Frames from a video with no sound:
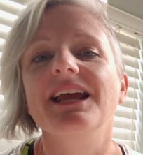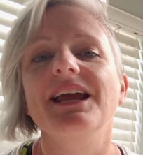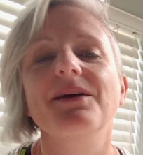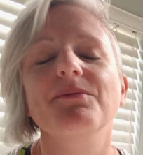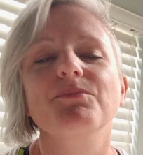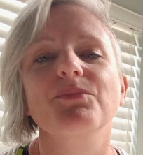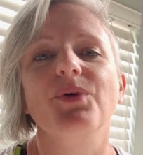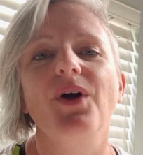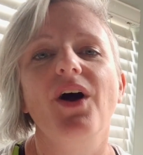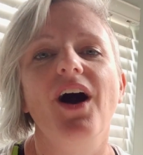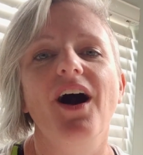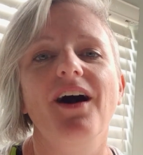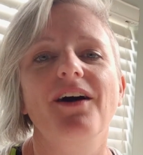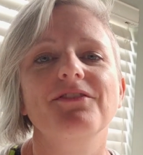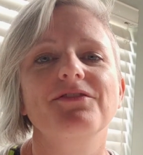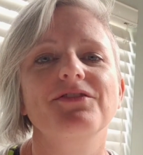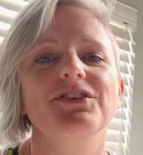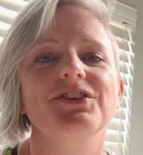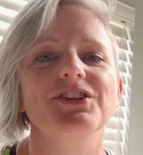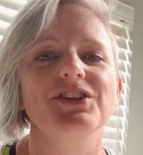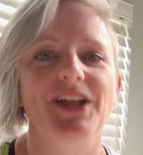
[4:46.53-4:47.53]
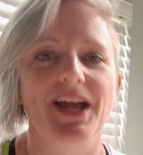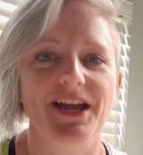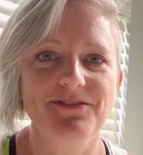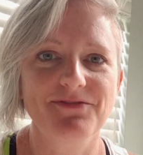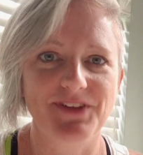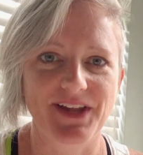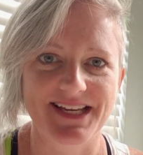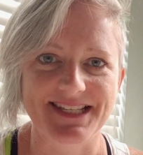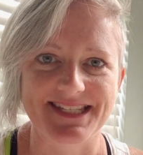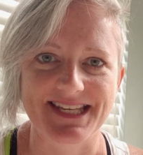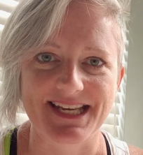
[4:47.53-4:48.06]
improv
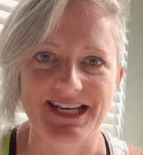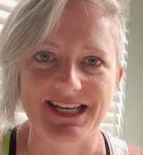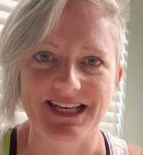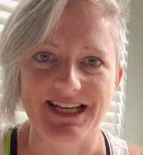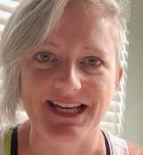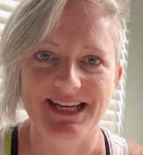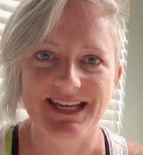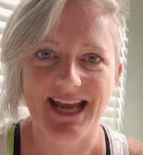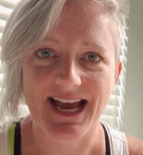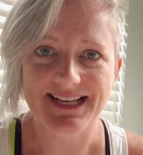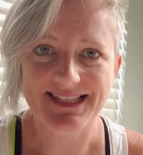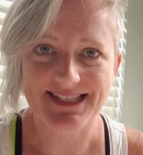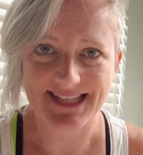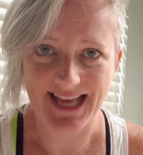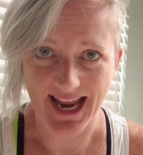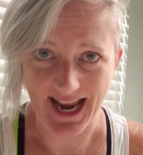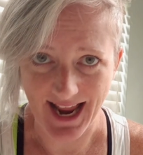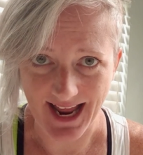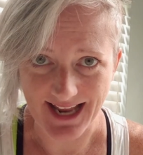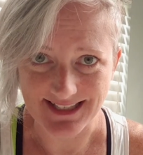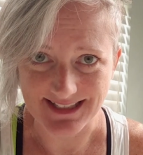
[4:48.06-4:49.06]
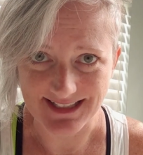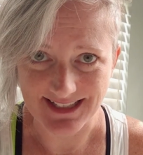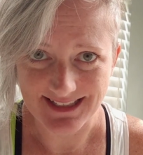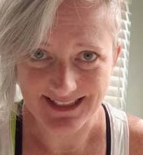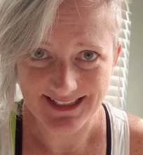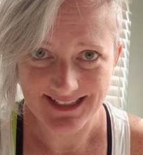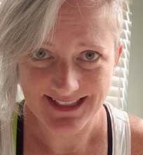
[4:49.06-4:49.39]
life lesson, yes and.